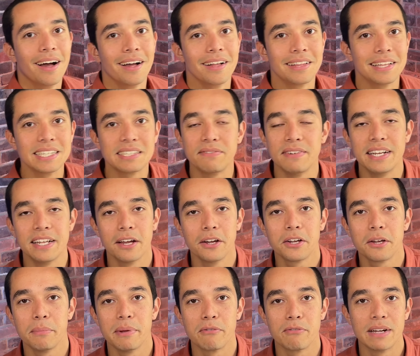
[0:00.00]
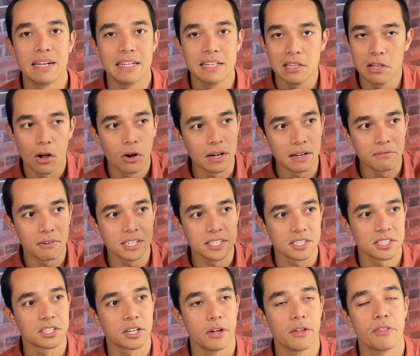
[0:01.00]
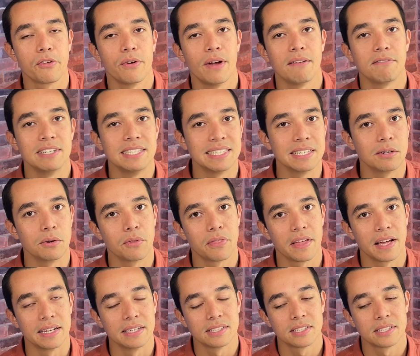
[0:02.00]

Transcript: This video could be really long if I just go through every single thing.